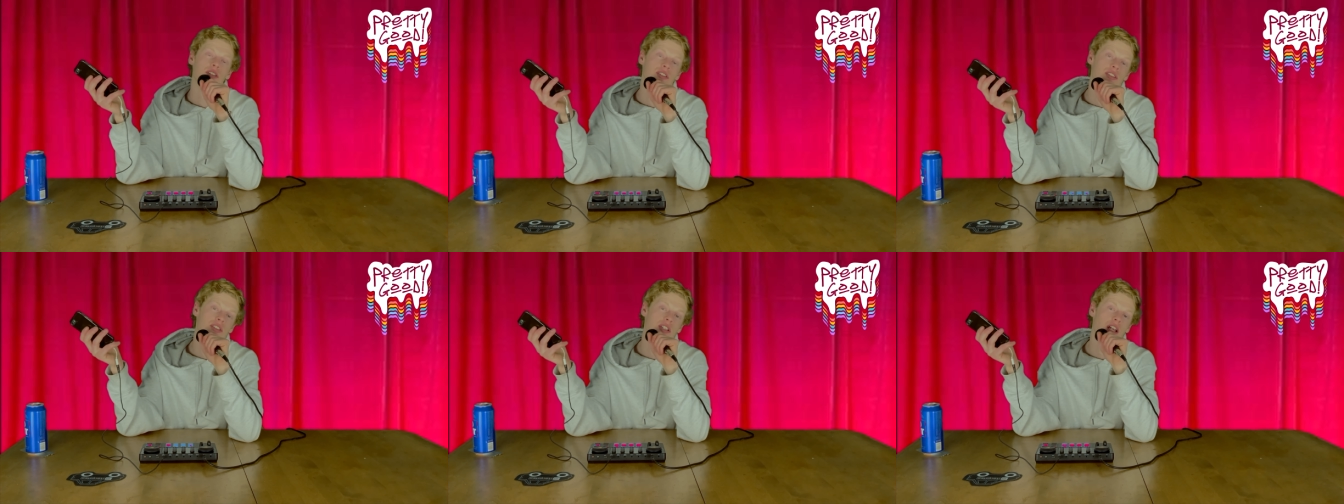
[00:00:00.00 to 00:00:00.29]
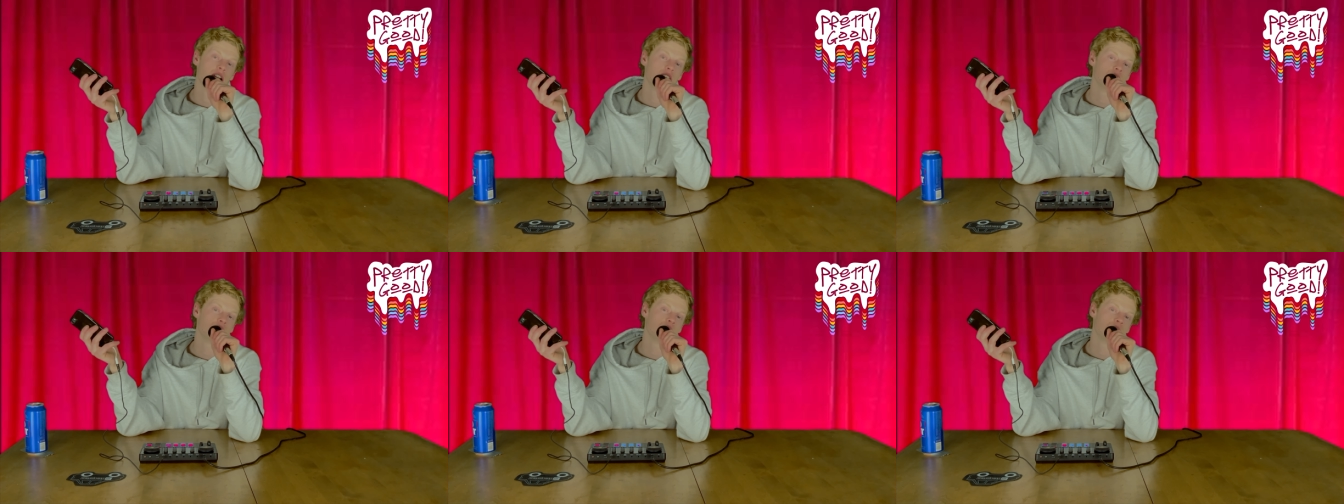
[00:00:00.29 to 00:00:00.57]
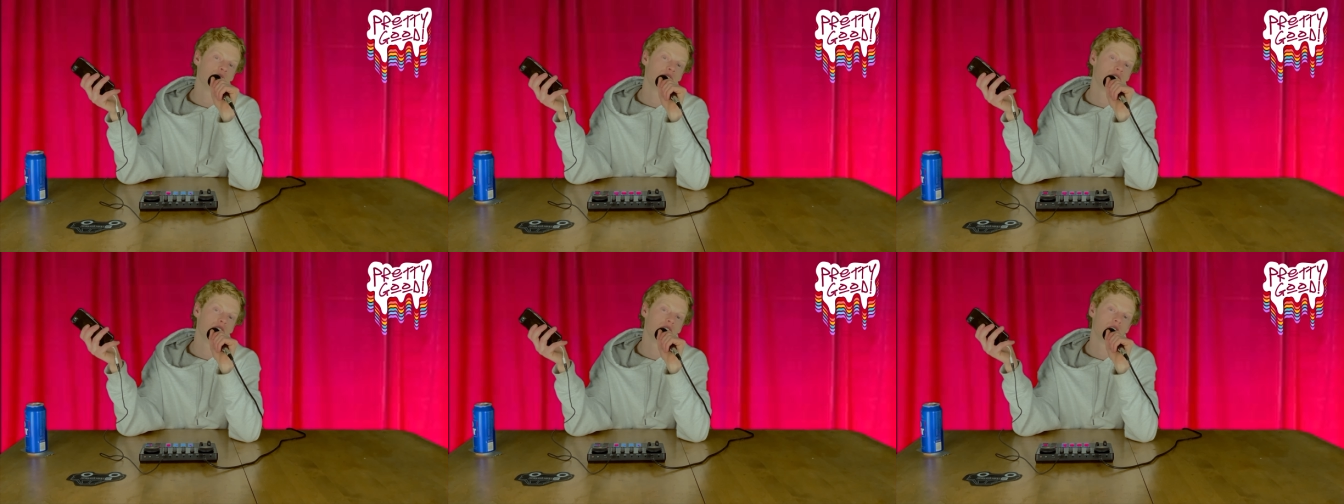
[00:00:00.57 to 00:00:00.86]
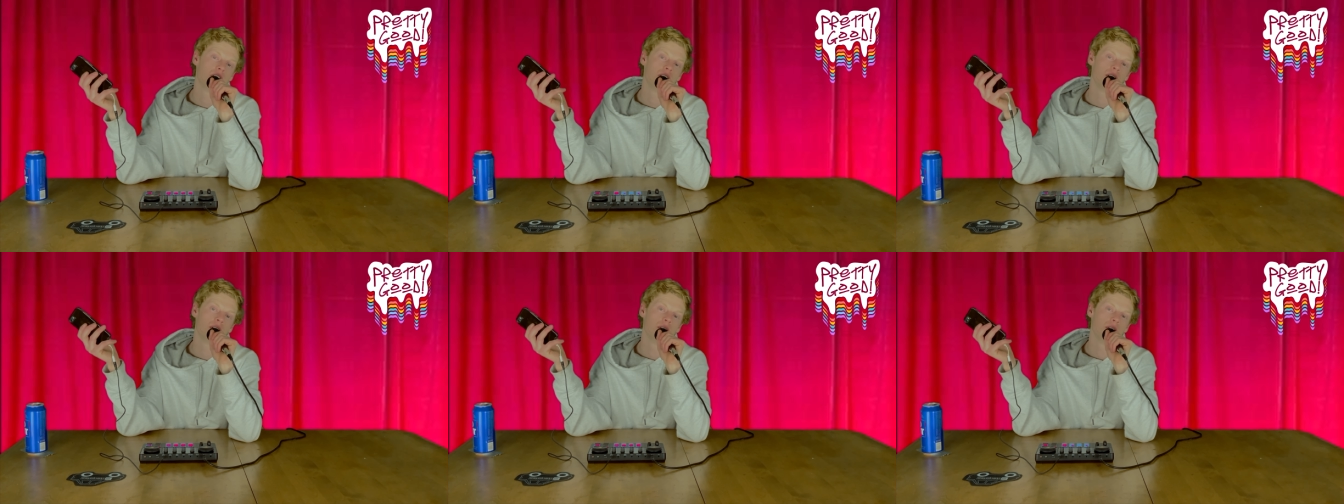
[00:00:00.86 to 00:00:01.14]
Studies have
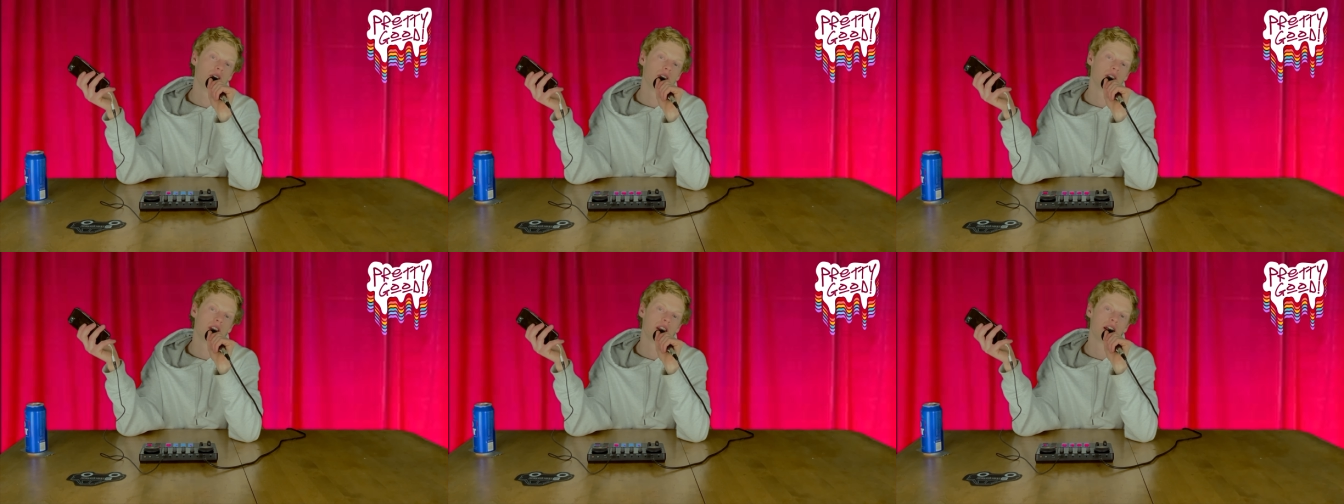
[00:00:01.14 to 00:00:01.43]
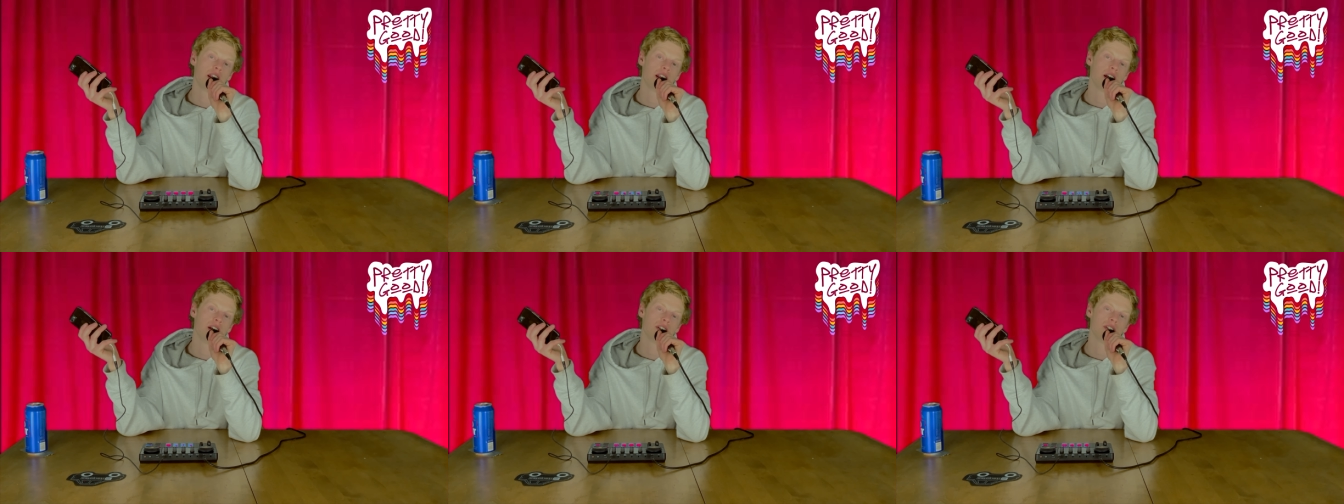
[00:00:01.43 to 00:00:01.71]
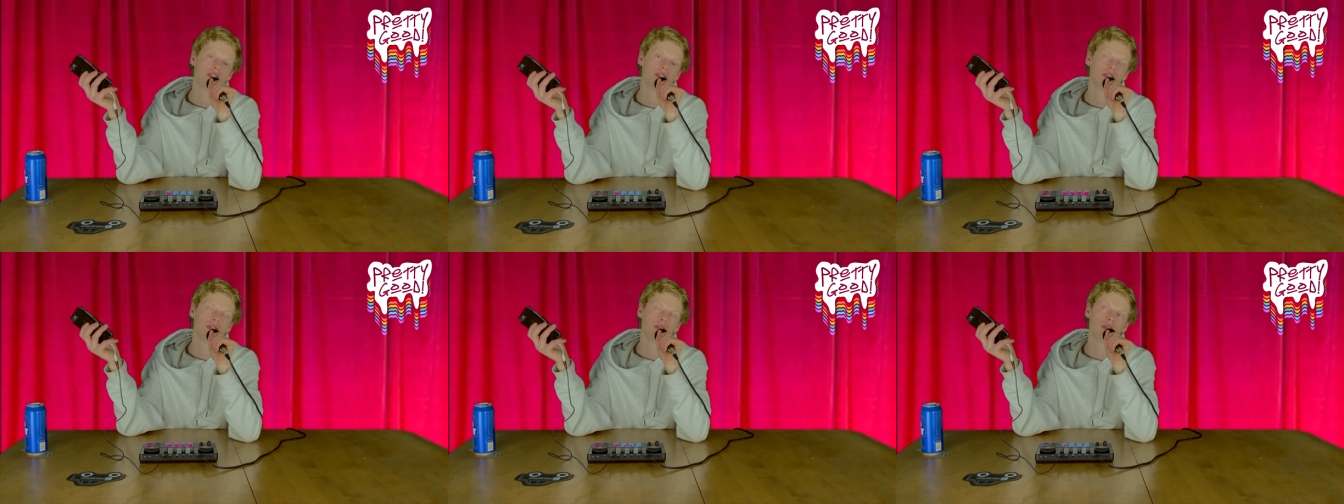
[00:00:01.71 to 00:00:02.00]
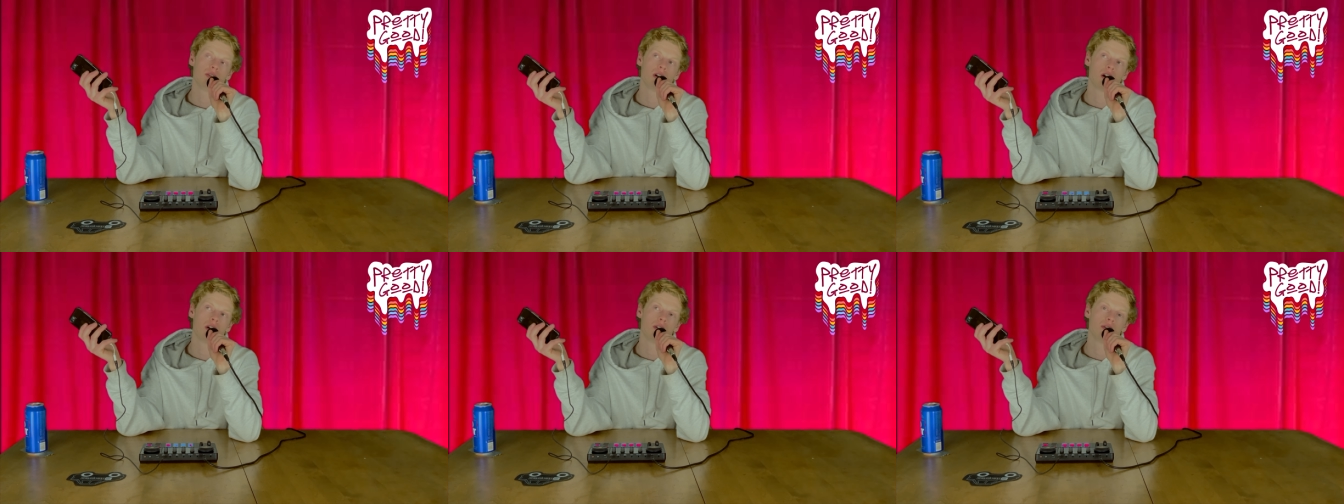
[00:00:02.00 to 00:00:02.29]
shown that as you
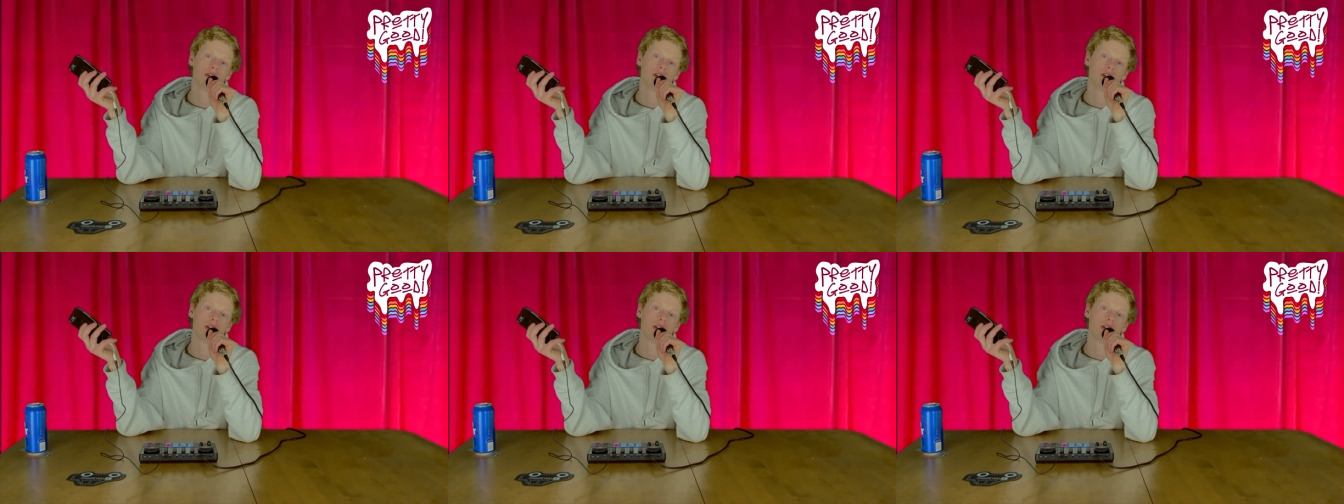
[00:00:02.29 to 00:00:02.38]
grow